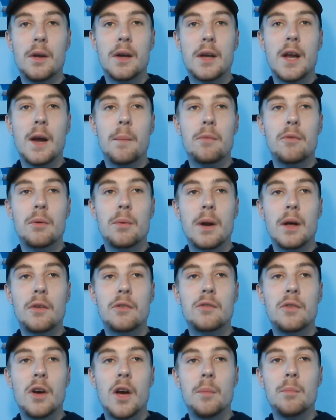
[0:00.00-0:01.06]
came through
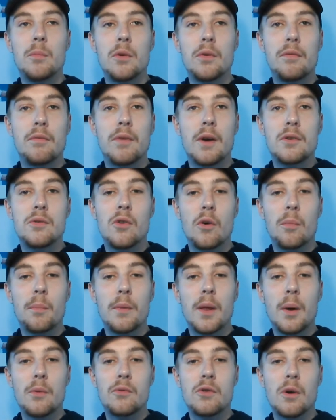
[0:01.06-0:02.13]
last year and won French Open
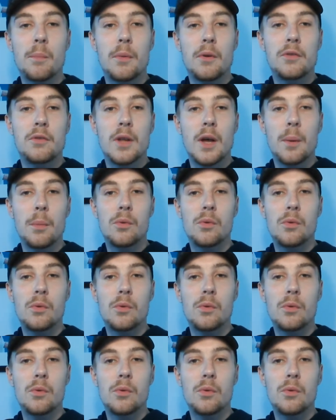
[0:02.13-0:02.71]
without dropping a set,